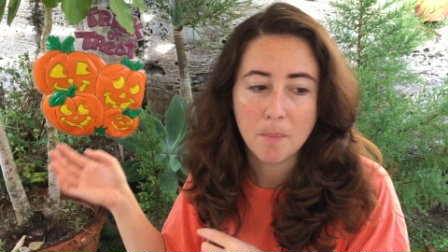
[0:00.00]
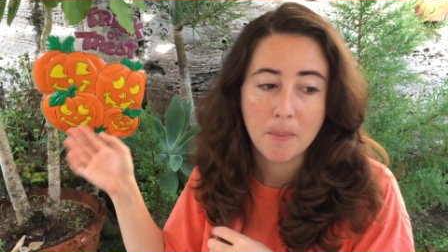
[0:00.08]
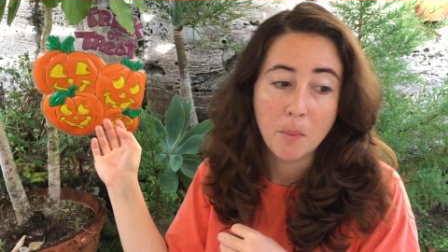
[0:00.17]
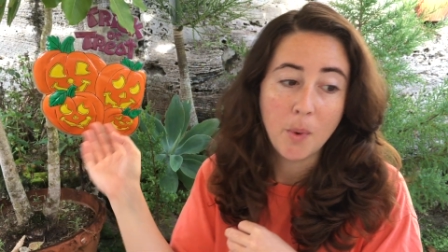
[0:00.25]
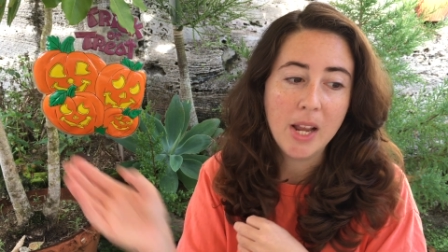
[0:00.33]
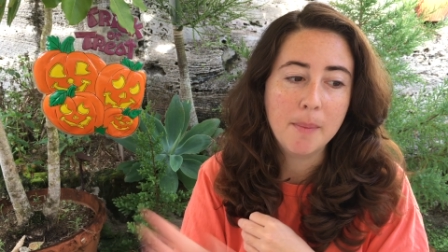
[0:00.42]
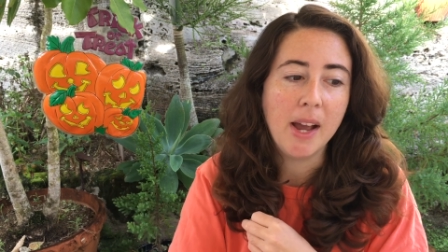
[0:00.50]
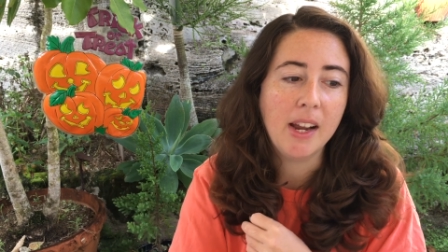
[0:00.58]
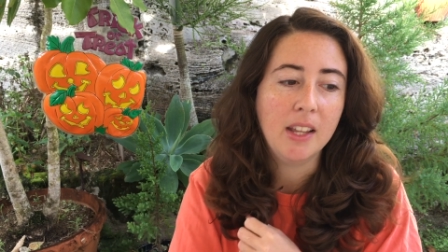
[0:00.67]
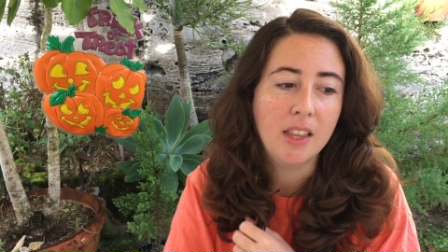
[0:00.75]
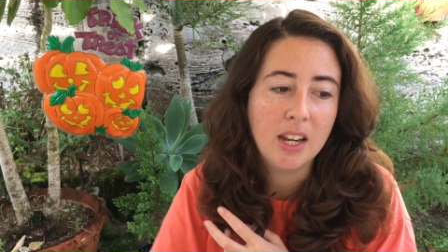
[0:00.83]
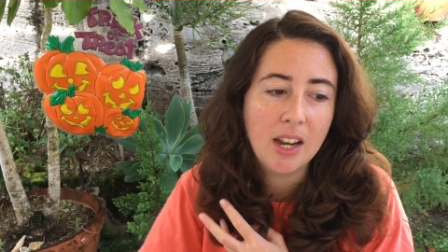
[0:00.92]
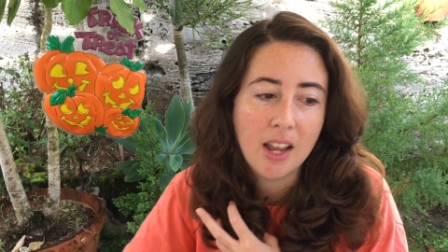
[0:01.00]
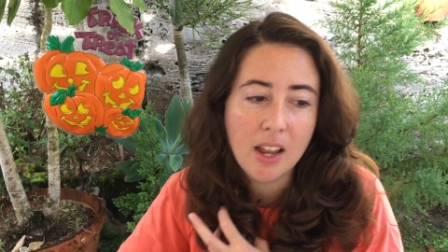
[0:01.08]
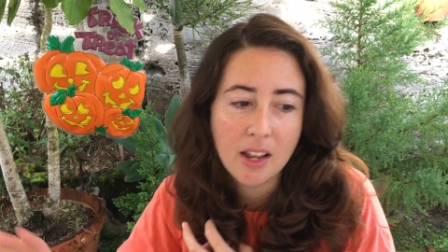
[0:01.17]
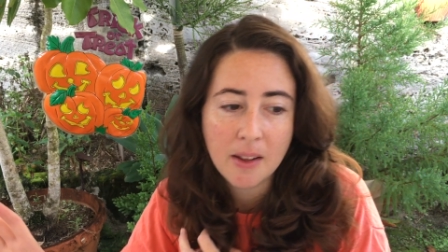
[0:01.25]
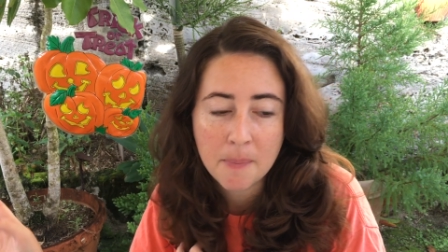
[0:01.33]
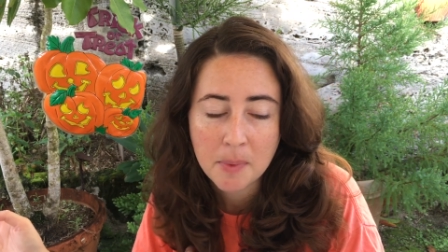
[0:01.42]
way back in the
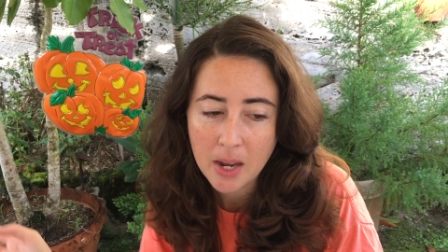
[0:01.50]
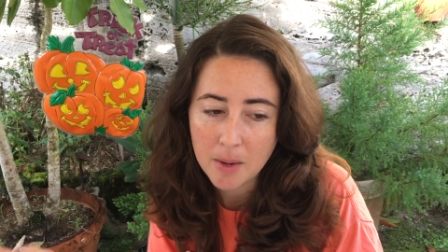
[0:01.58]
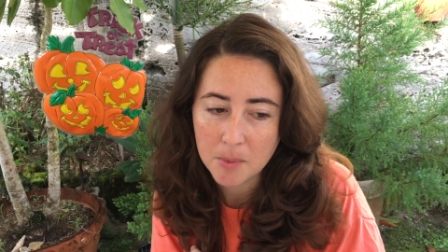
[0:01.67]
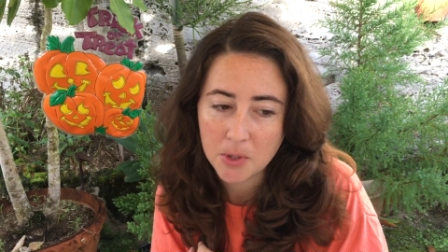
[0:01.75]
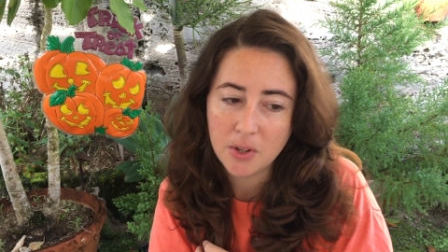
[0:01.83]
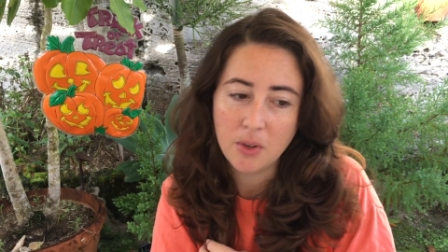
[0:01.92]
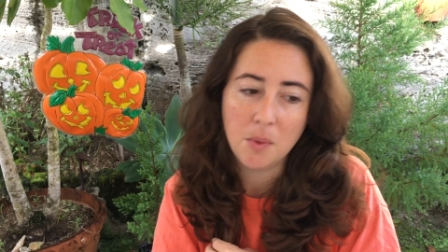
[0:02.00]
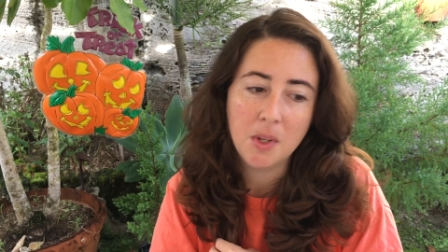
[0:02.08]
day, I'm sure you've